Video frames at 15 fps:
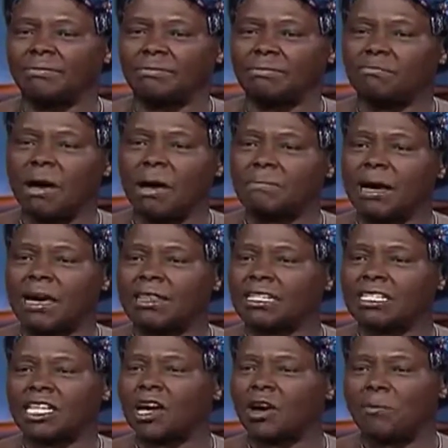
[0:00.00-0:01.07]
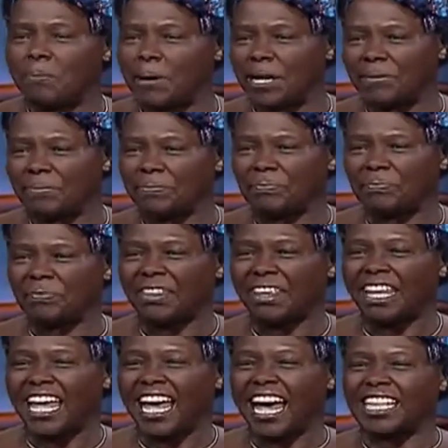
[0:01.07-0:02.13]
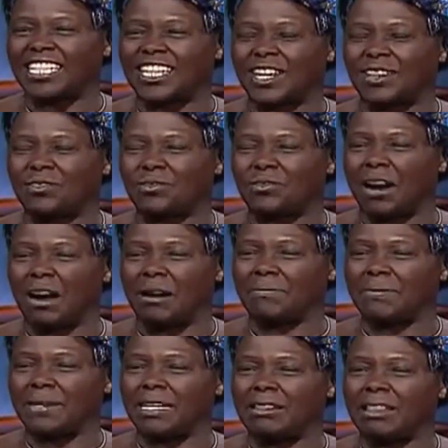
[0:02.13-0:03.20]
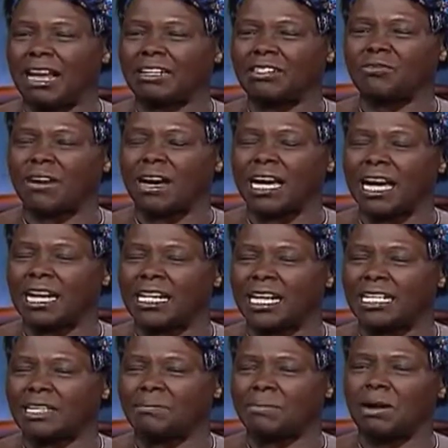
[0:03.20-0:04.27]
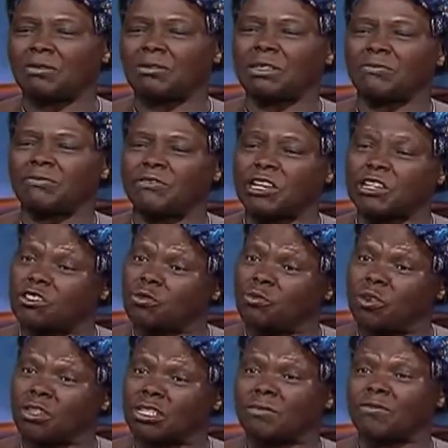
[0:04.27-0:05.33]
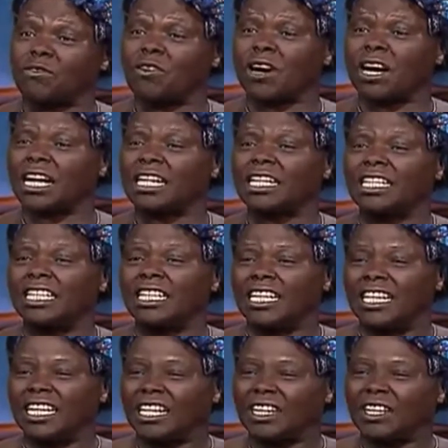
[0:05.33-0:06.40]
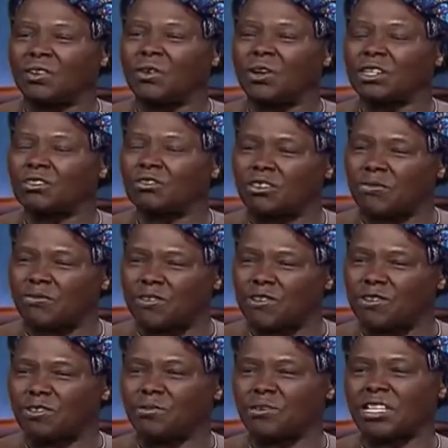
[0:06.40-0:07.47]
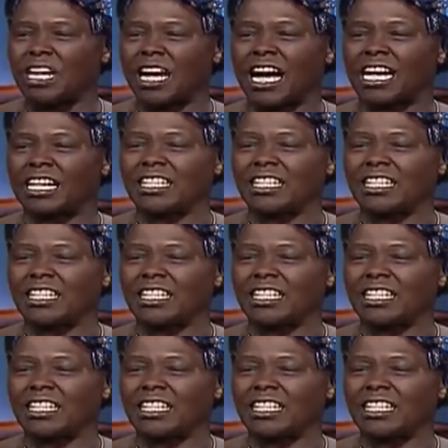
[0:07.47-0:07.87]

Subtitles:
my mother's helper as I grew up. And that's why I write about fetching water for her, going to the field with her,